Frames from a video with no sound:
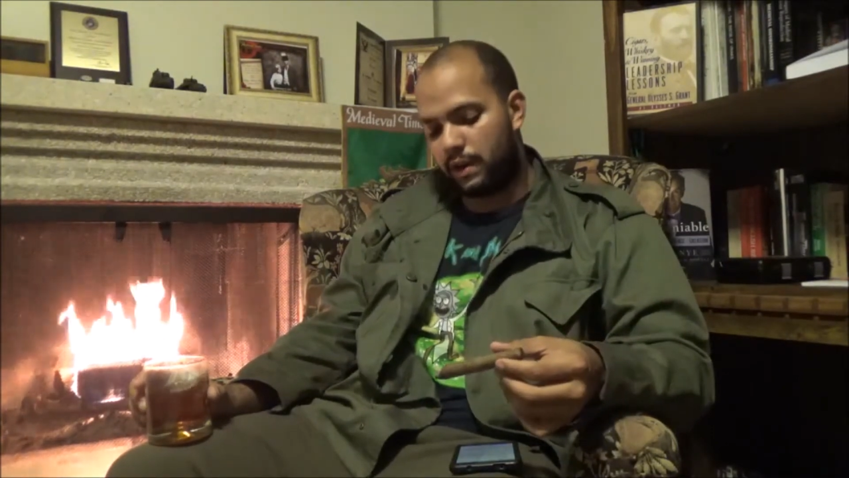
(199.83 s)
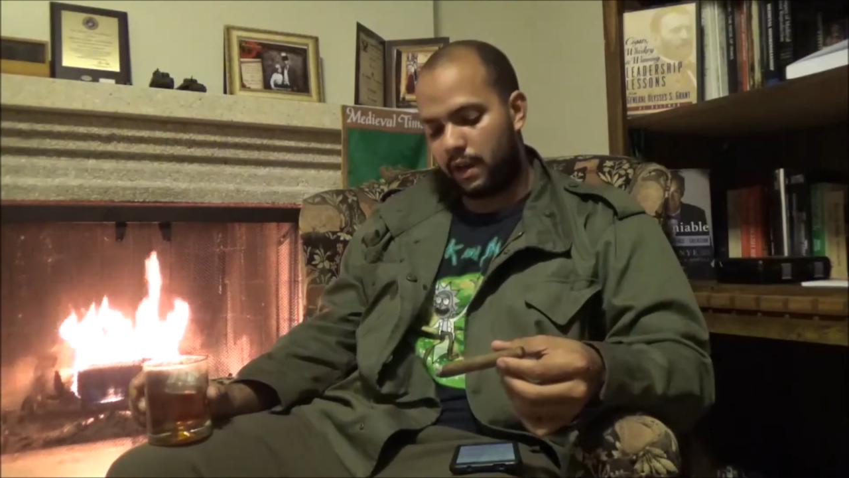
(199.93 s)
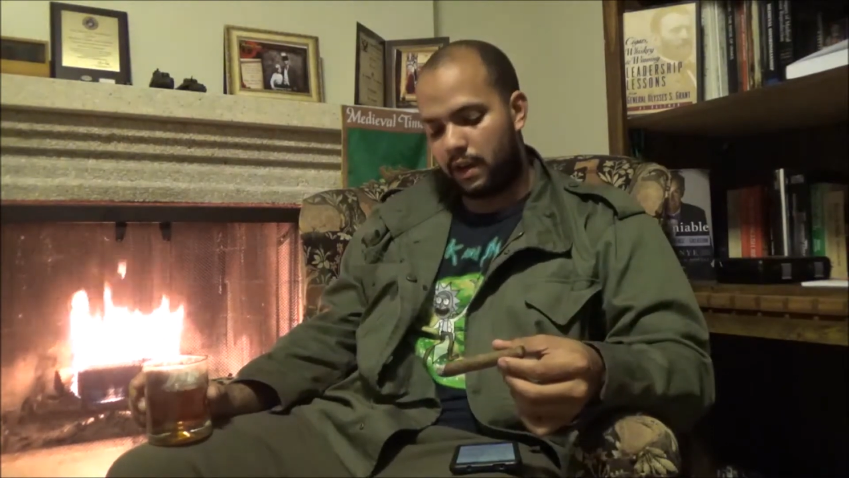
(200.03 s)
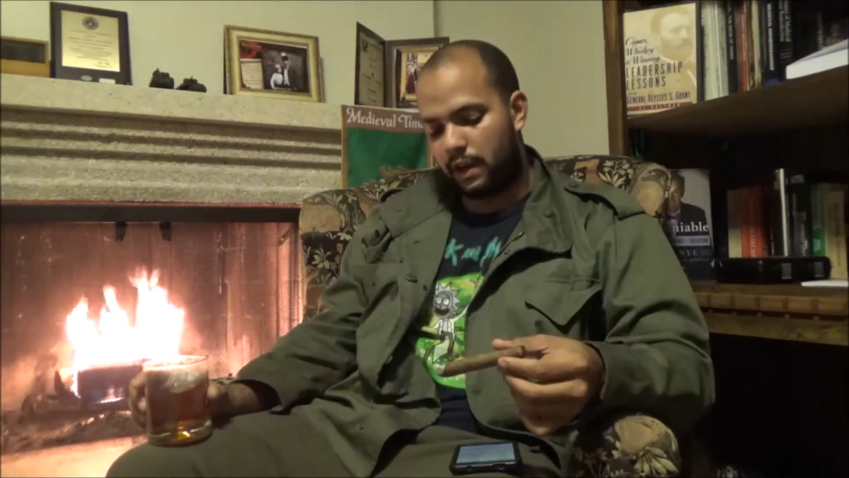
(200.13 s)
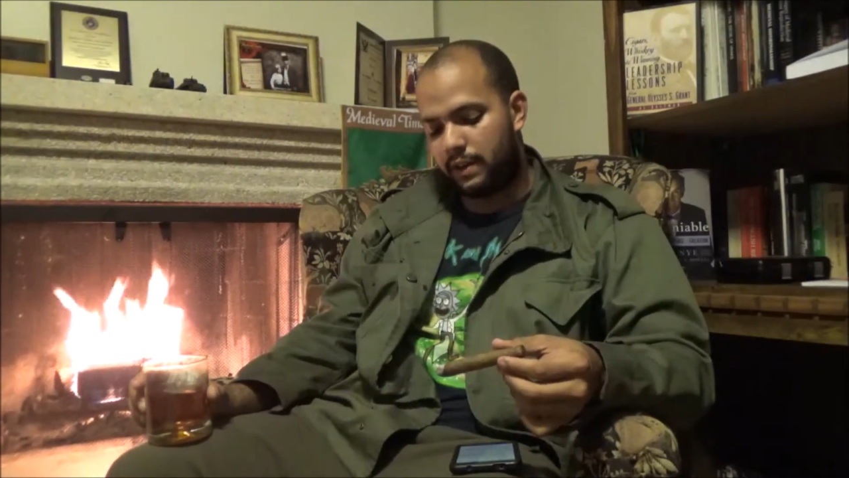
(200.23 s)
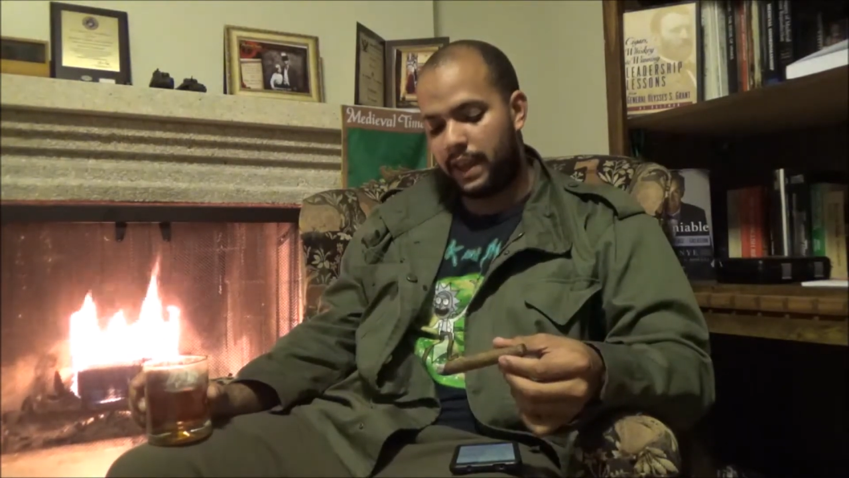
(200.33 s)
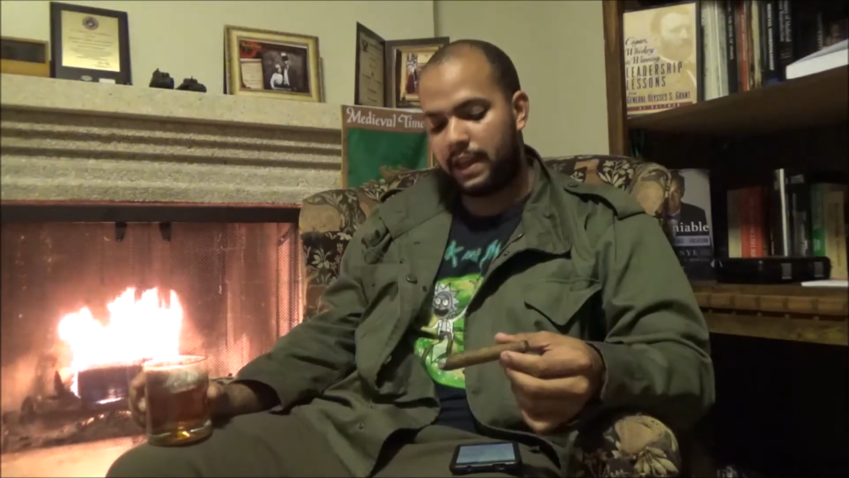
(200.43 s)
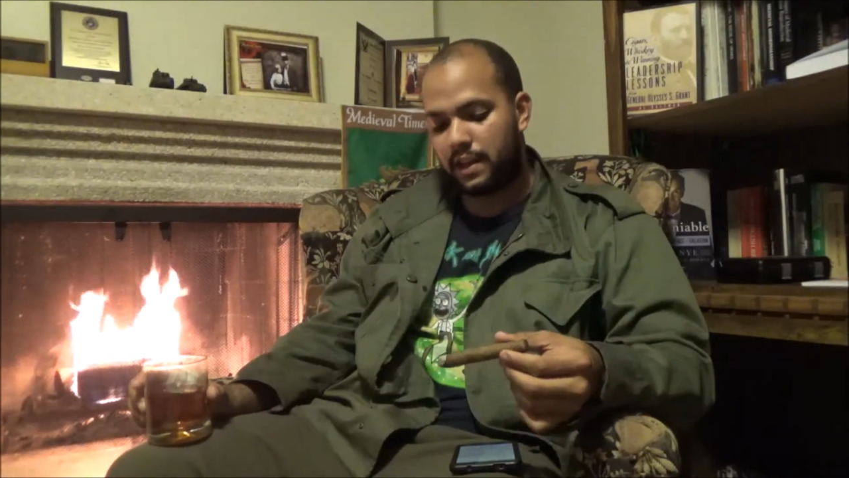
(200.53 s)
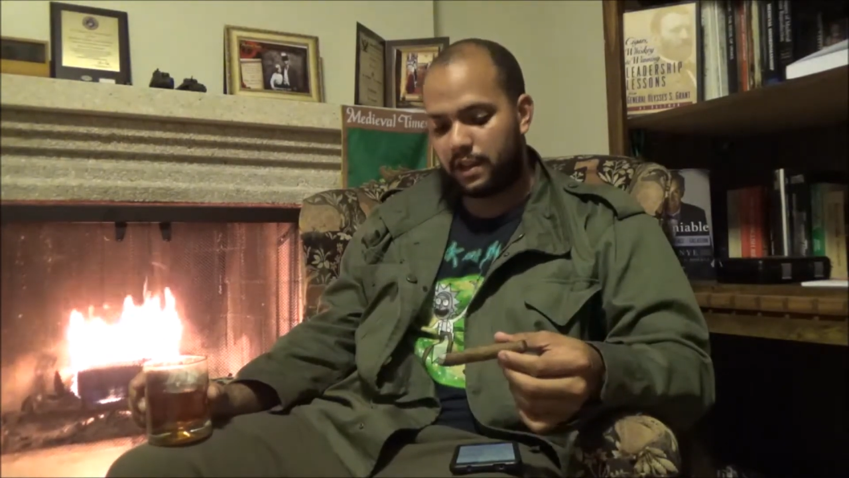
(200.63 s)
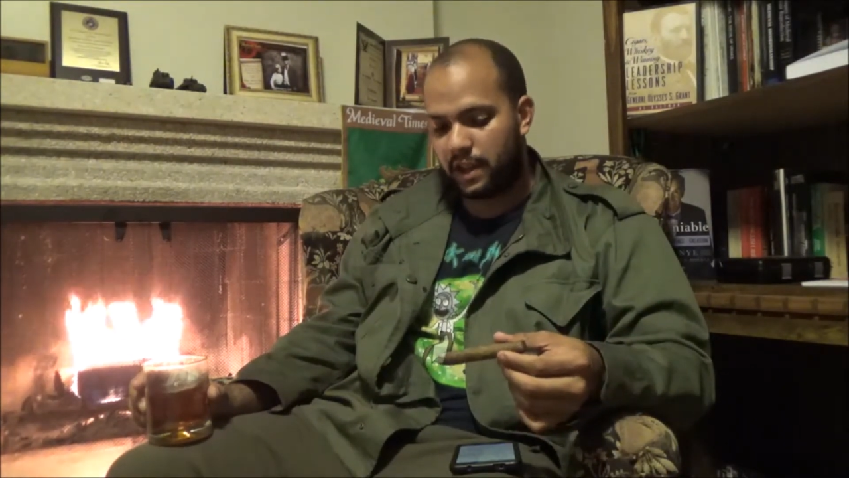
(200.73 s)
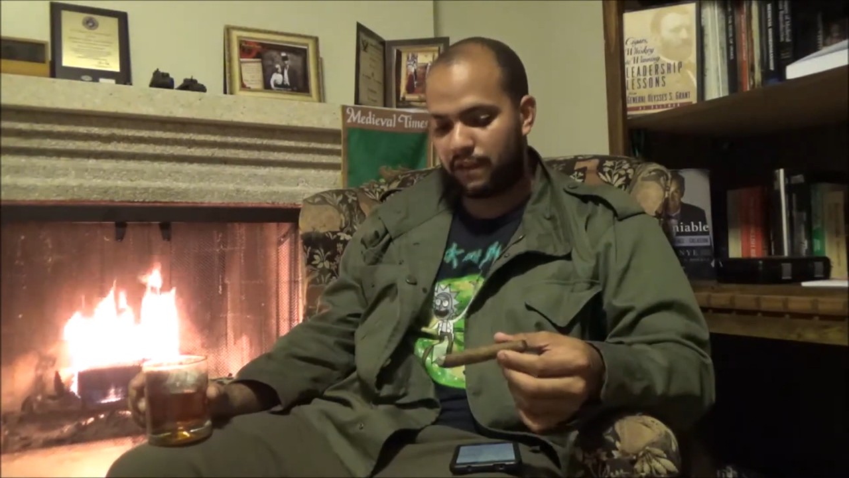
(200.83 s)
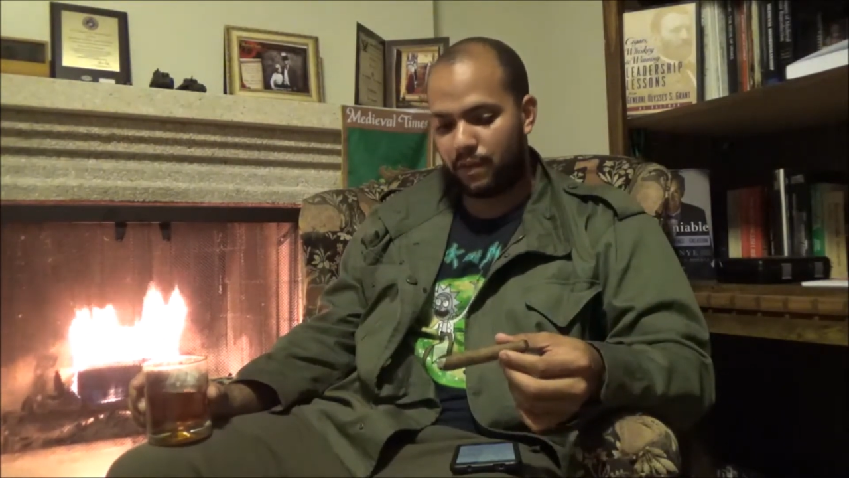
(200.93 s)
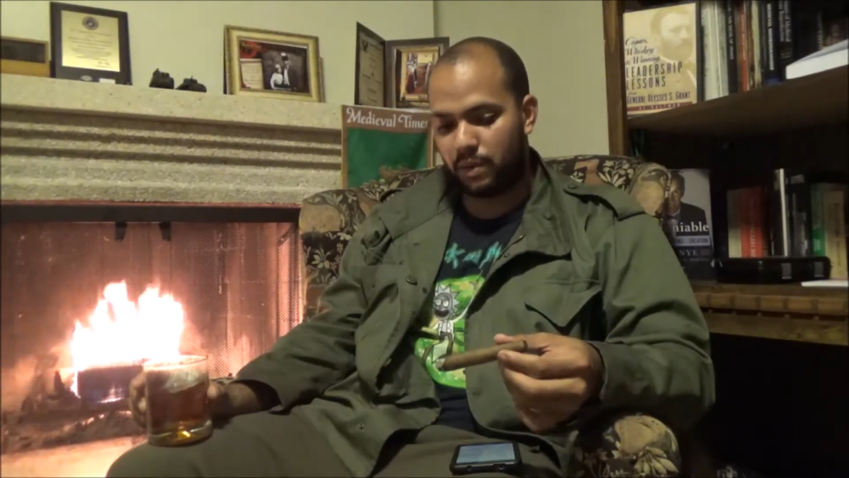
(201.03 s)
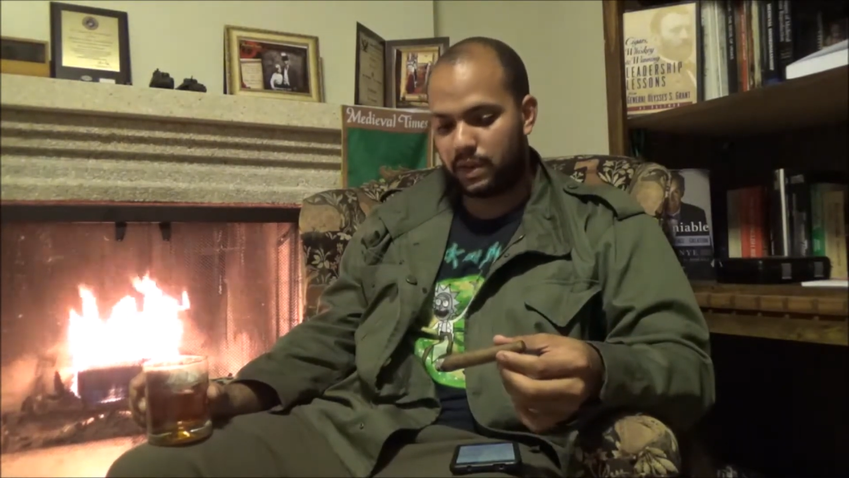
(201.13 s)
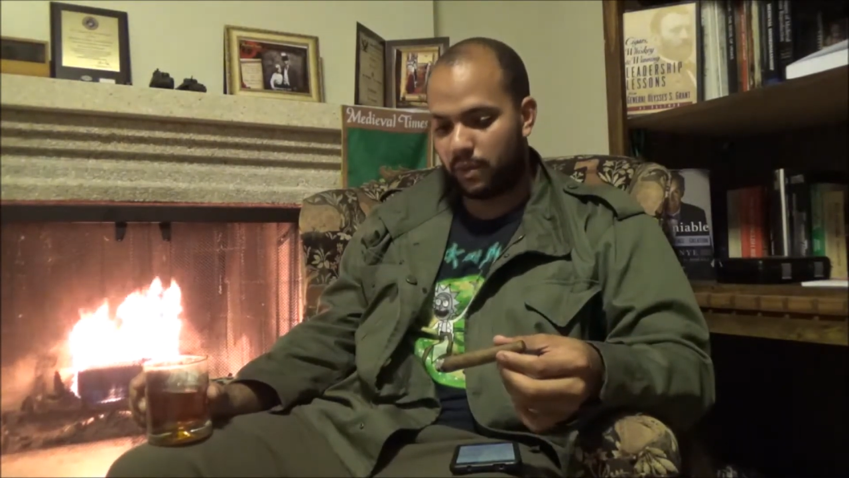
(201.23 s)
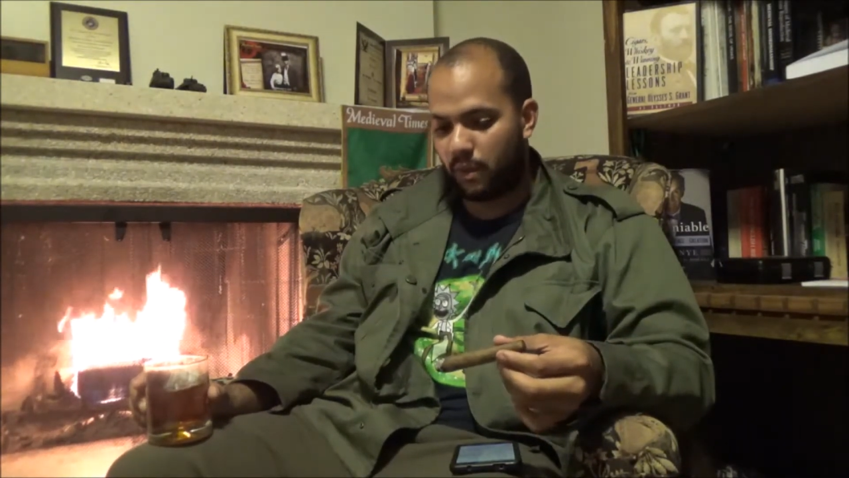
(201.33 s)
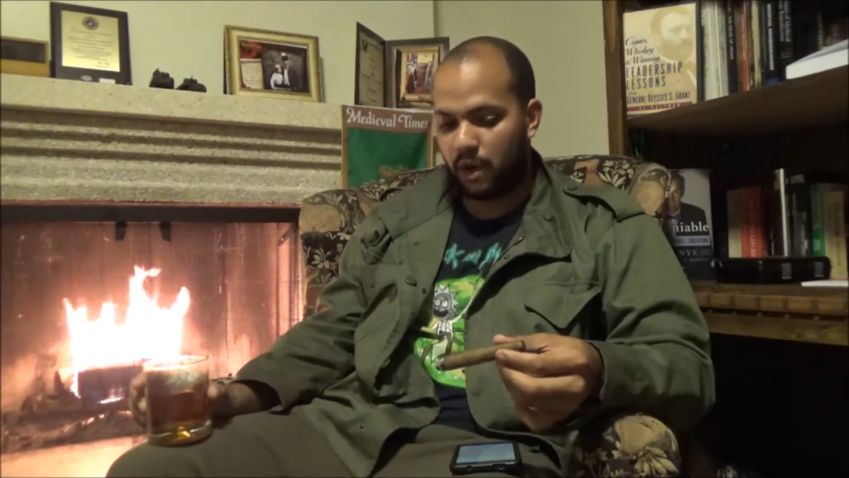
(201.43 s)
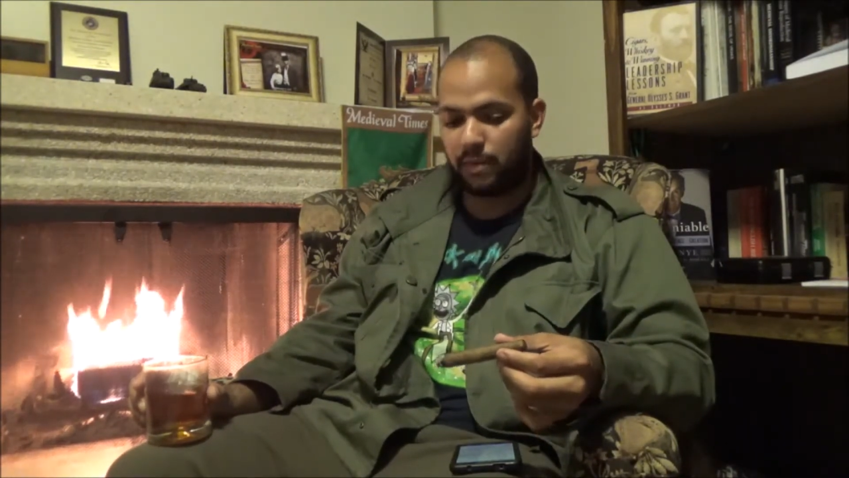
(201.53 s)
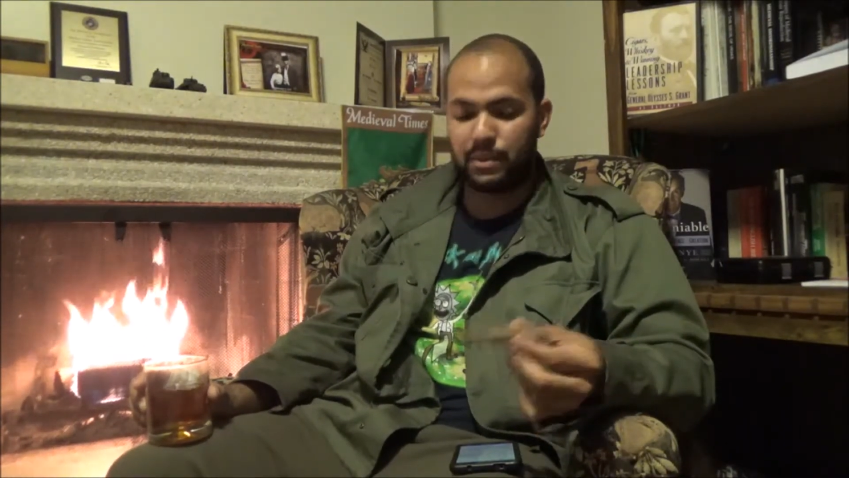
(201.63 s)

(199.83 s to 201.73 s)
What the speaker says: and they can think of it what they want.